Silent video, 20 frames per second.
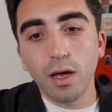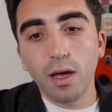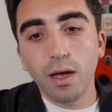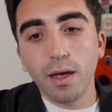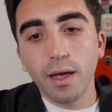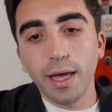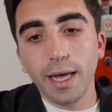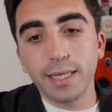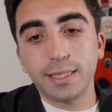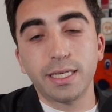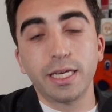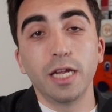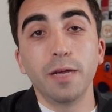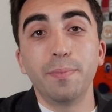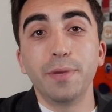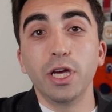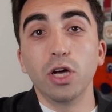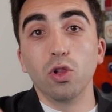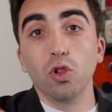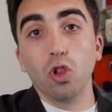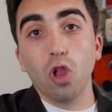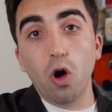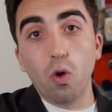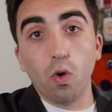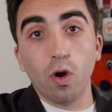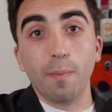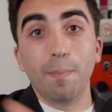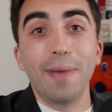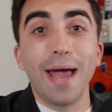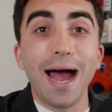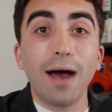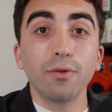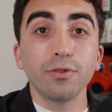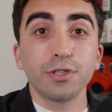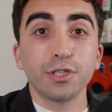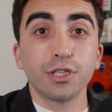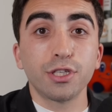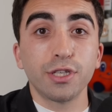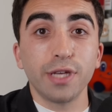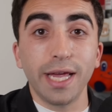it's going to be a lower
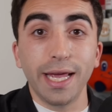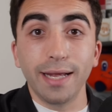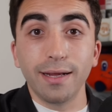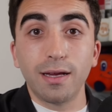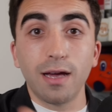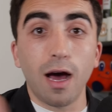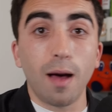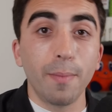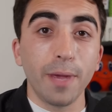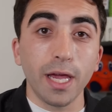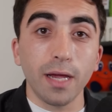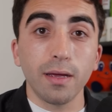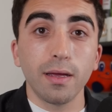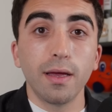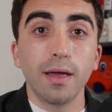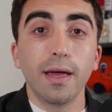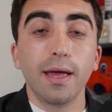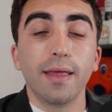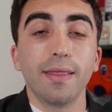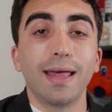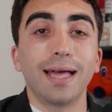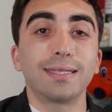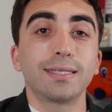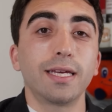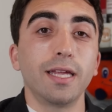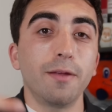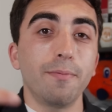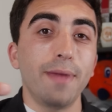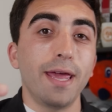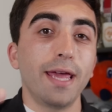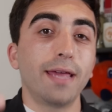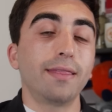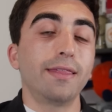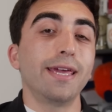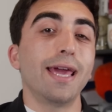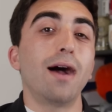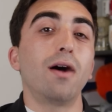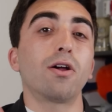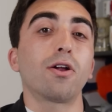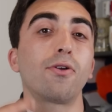bounce incoming. That's going to make the
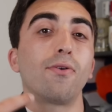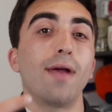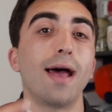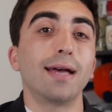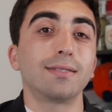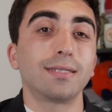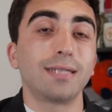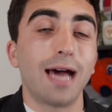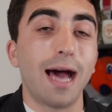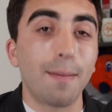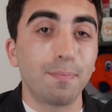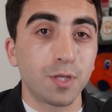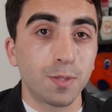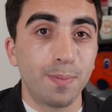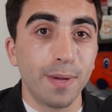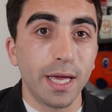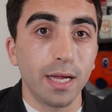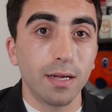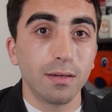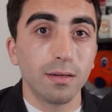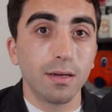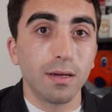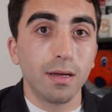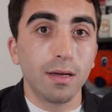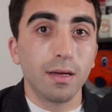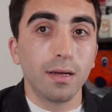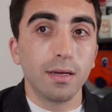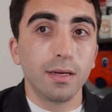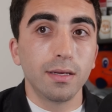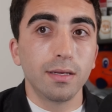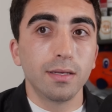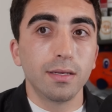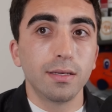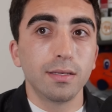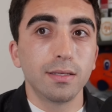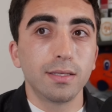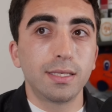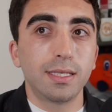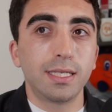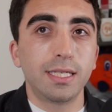Alcaraz topspin
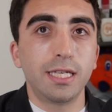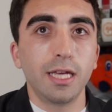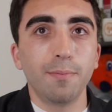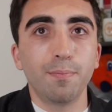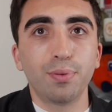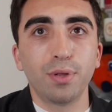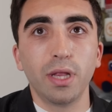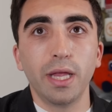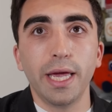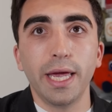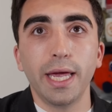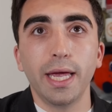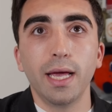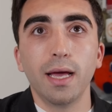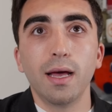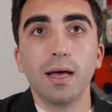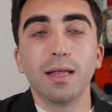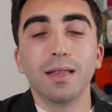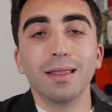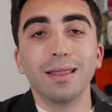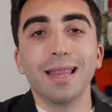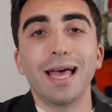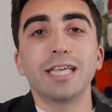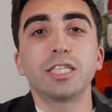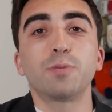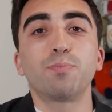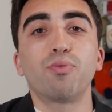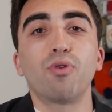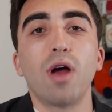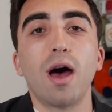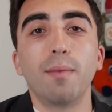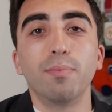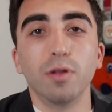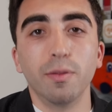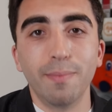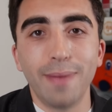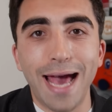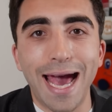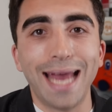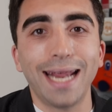simply less
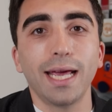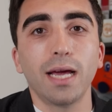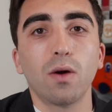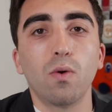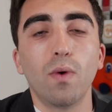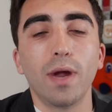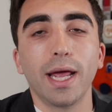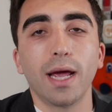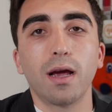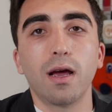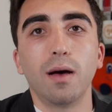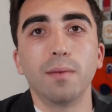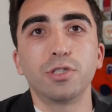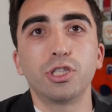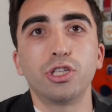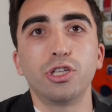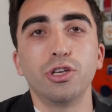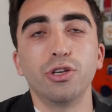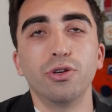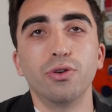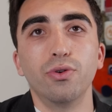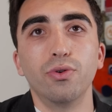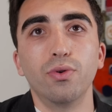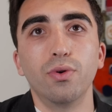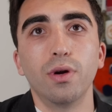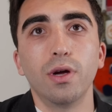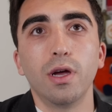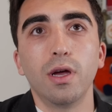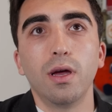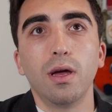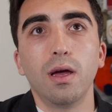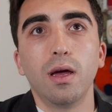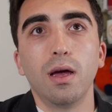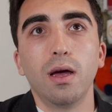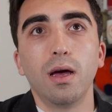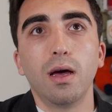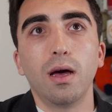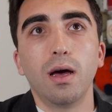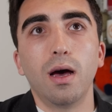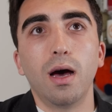problematic when it comes to
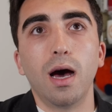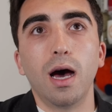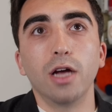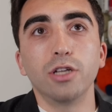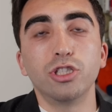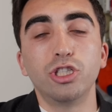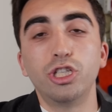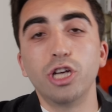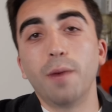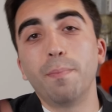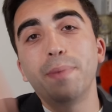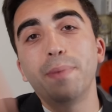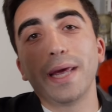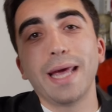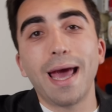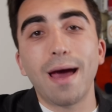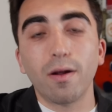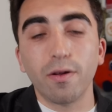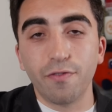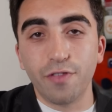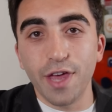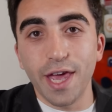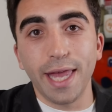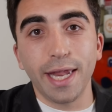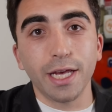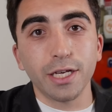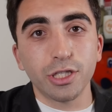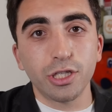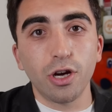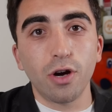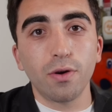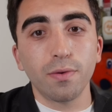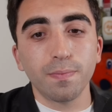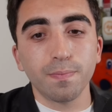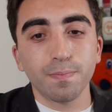uh, jumping out of the hitting zone.